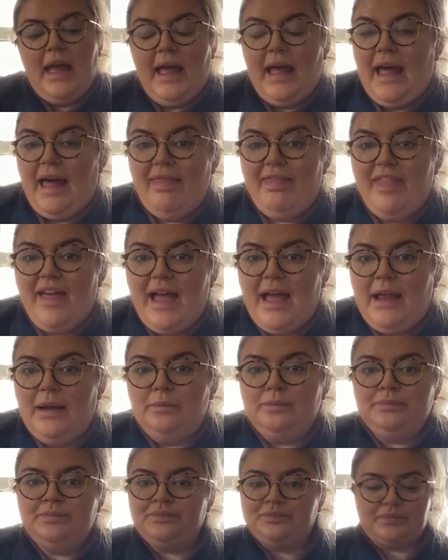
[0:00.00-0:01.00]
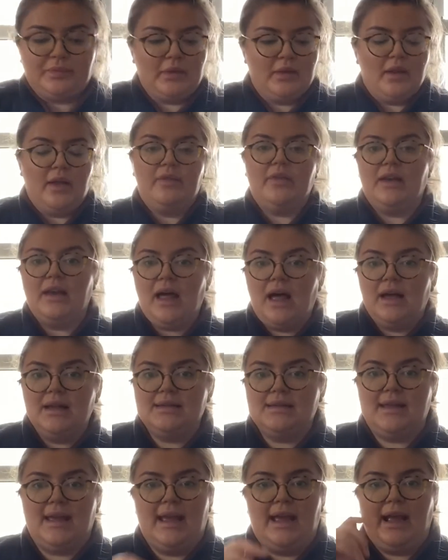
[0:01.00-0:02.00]
And then the last
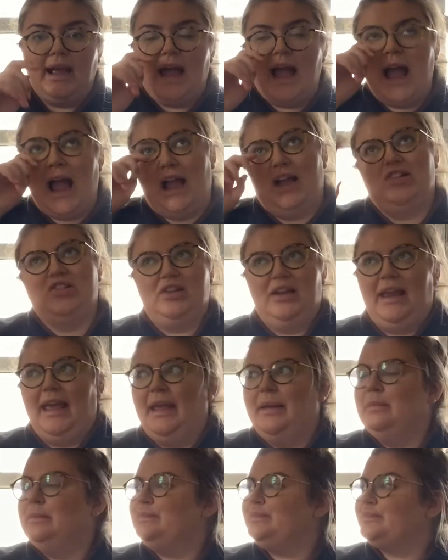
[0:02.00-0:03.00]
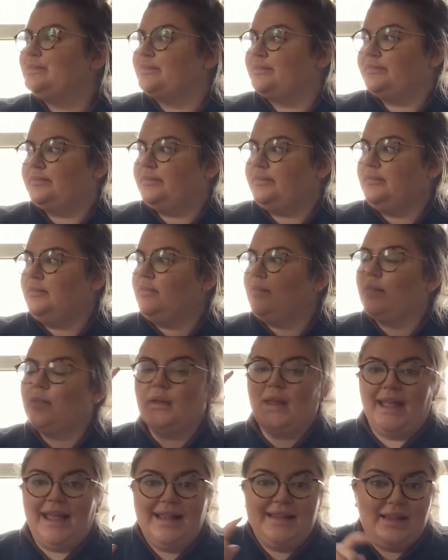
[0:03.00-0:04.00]
thing, actually,
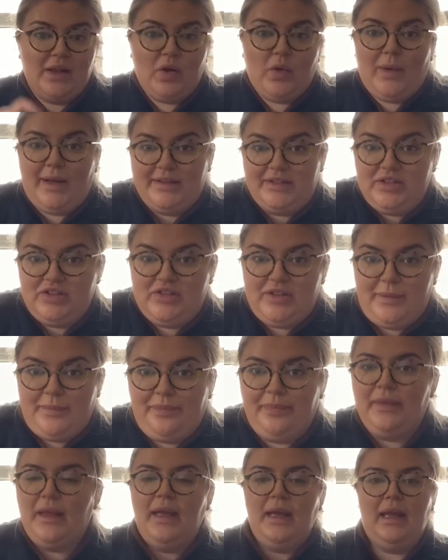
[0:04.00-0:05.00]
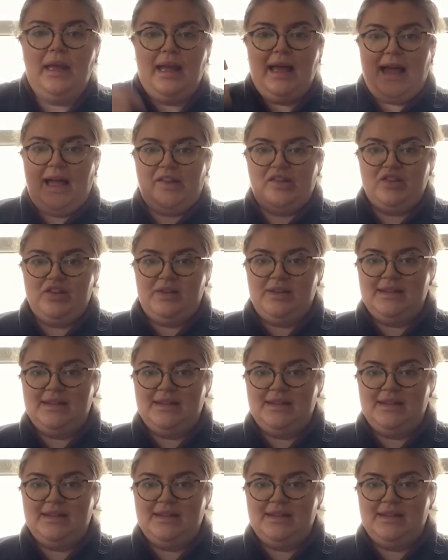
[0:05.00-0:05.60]
is a question. As you can